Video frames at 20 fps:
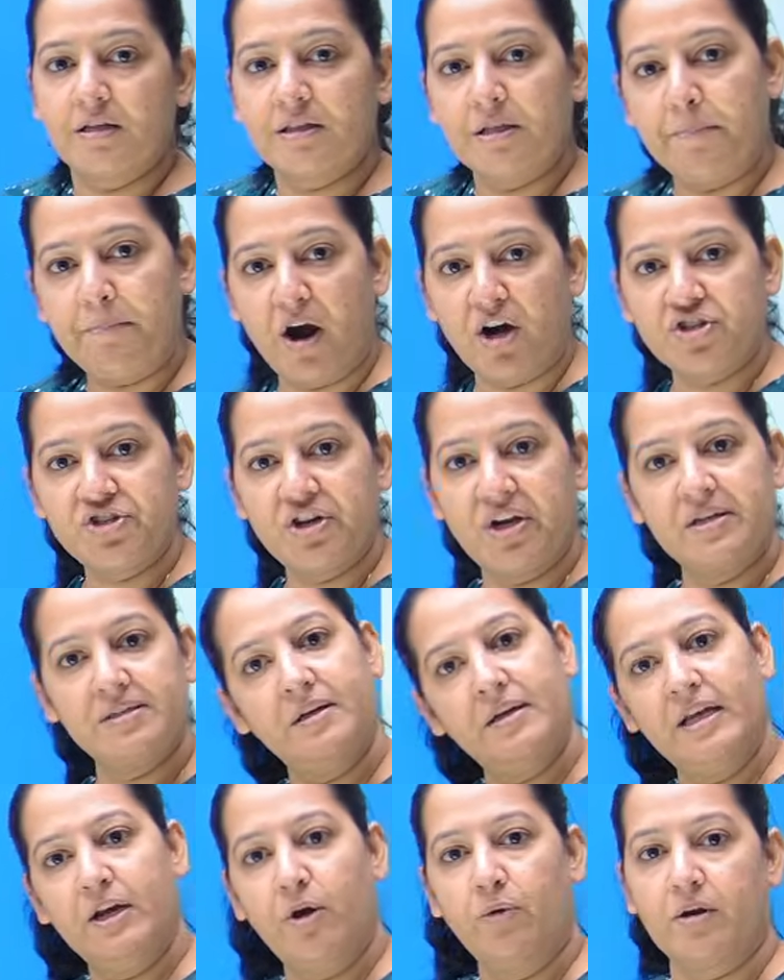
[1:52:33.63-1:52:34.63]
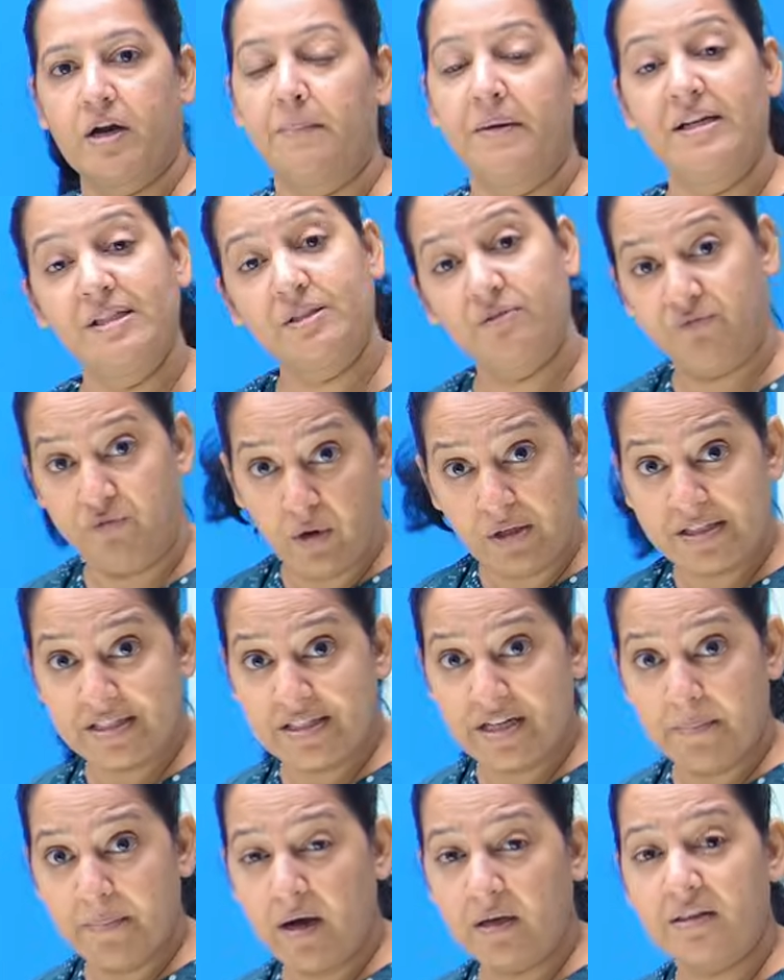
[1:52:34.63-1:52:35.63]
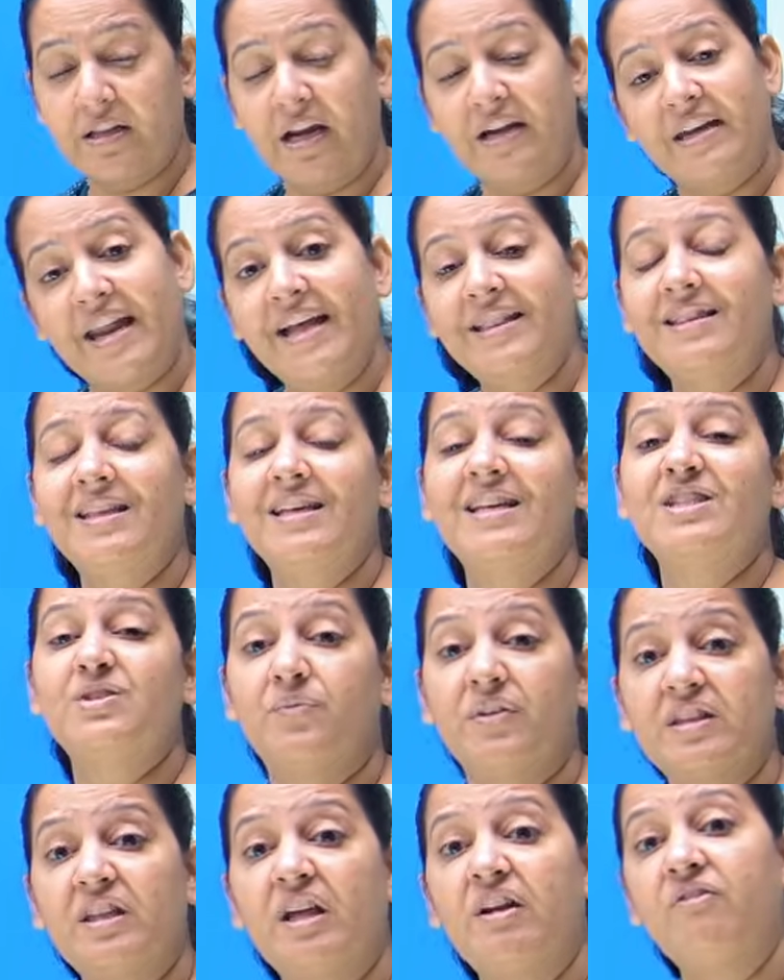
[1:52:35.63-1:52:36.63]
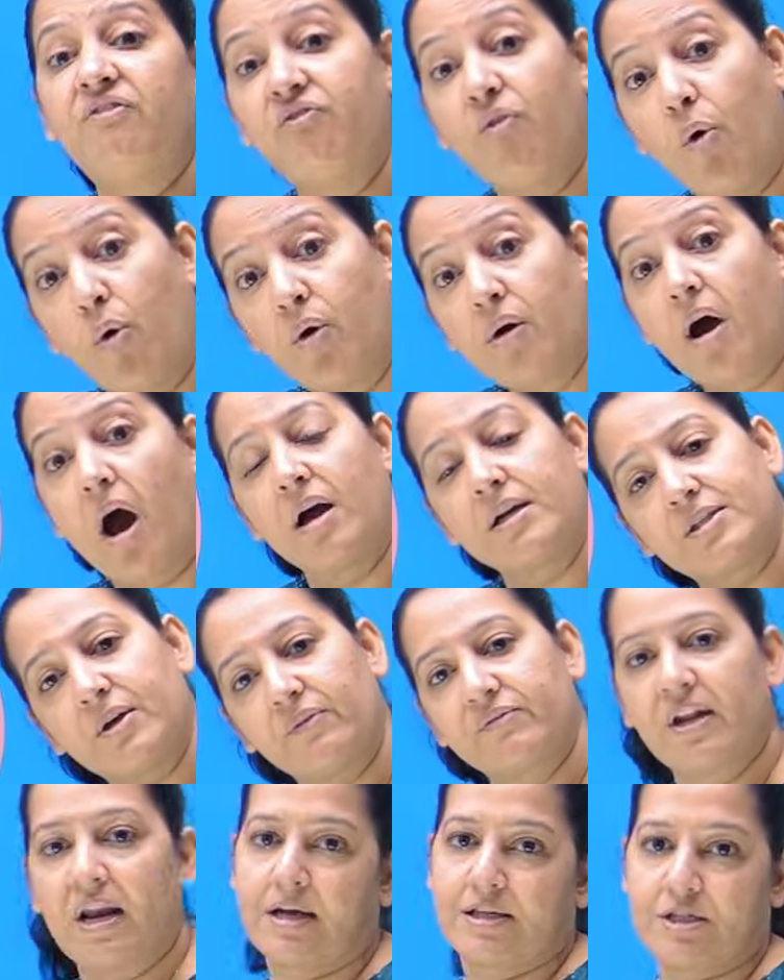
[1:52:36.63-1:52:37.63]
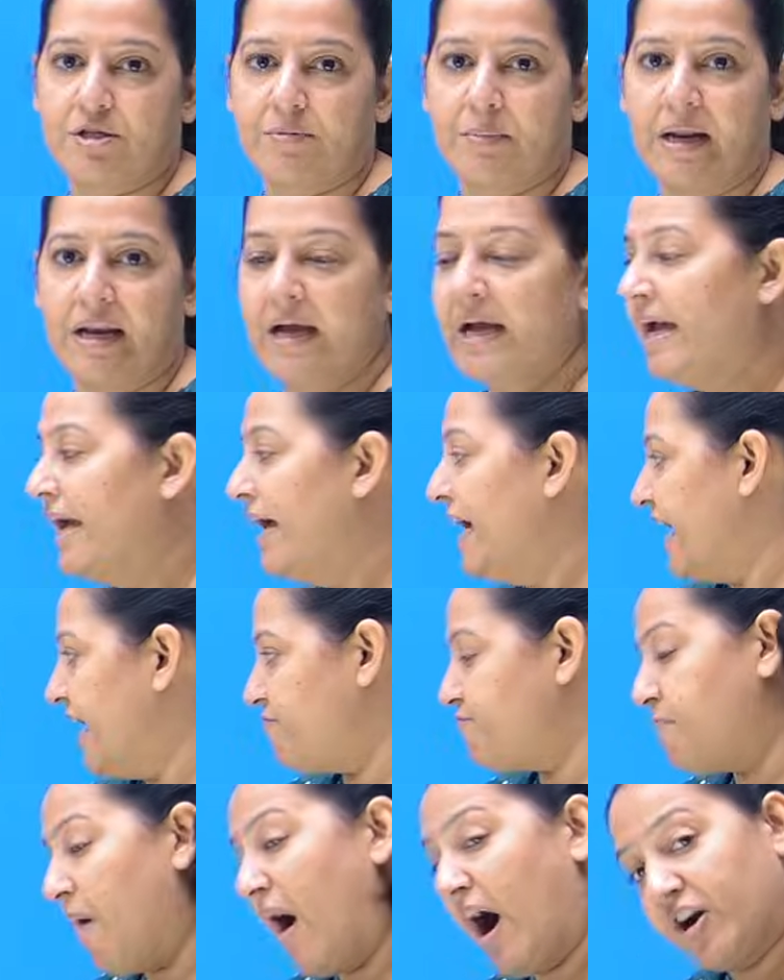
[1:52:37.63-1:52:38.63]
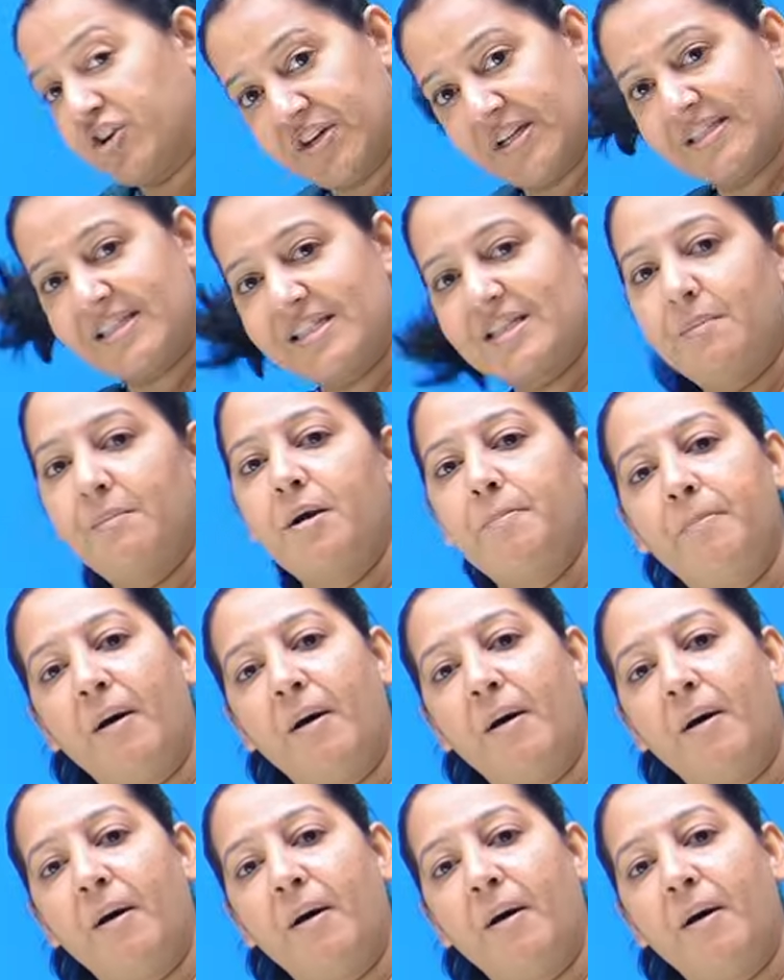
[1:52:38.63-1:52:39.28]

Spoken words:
the partial is in duodenum. It is full stomach, the death is within 4 hours of the last meal. If partial stomach,